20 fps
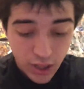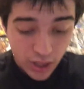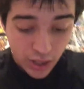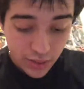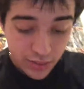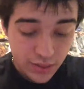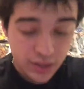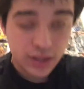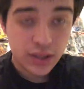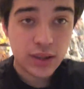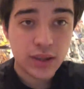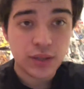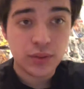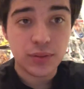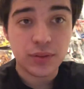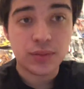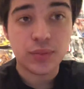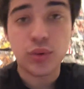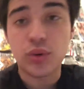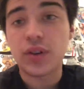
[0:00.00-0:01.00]
I think there
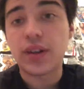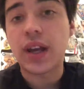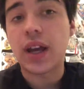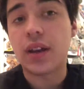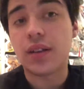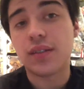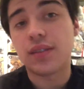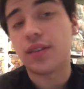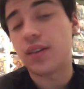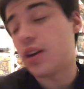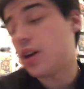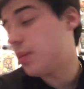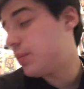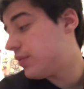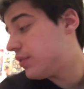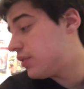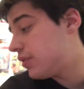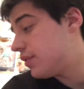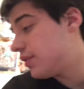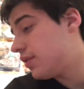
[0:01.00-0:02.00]
was more downs than
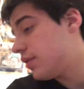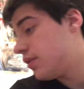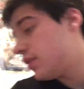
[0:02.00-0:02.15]
ups.